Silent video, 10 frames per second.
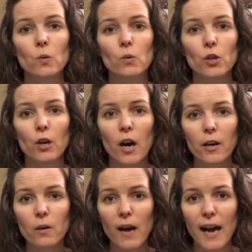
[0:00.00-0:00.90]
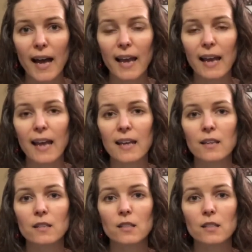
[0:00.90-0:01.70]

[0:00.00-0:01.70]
your ROI and